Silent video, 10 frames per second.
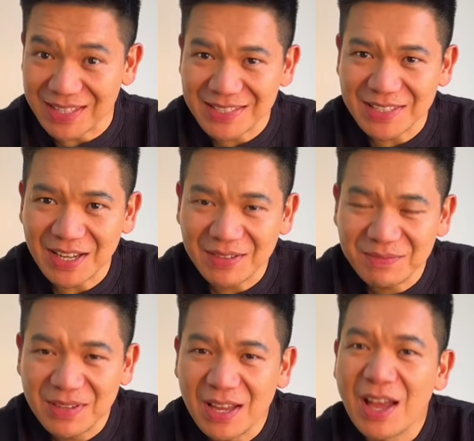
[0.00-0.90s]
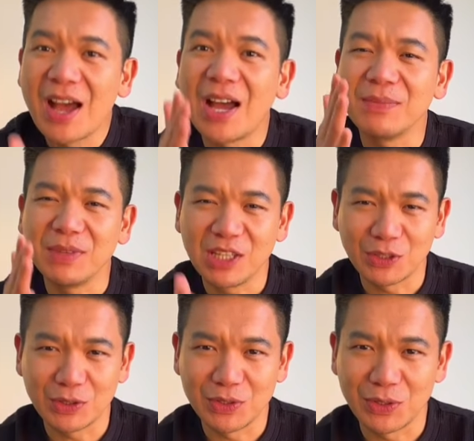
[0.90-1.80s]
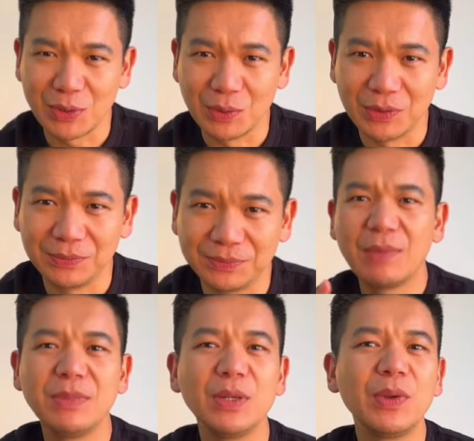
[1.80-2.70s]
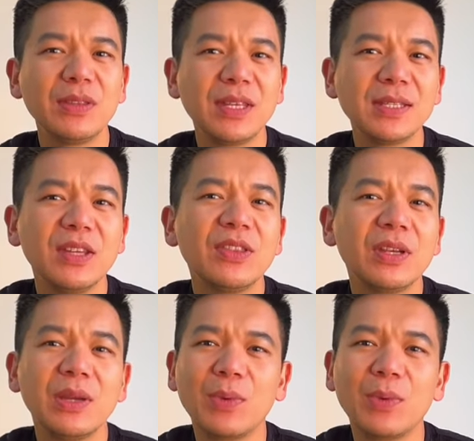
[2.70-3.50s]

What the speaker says: this time, I'm in control. I'm doing this in 3